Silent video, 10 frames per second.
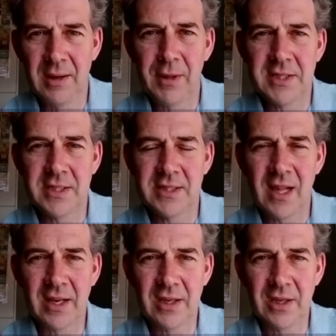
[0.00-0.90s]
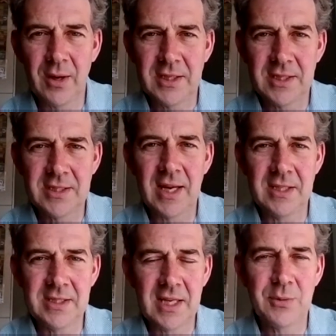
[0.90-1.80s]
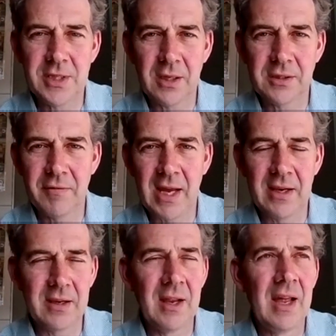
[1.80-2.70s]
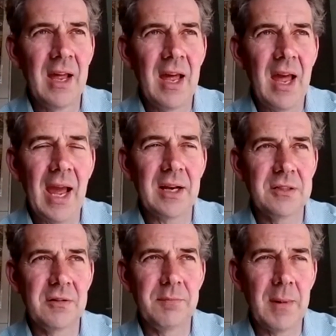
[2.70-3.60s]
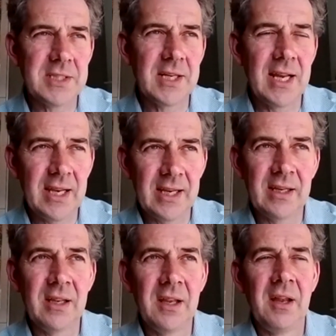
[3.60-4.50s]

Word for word: in places like the United States. As a result of that act of mass killing,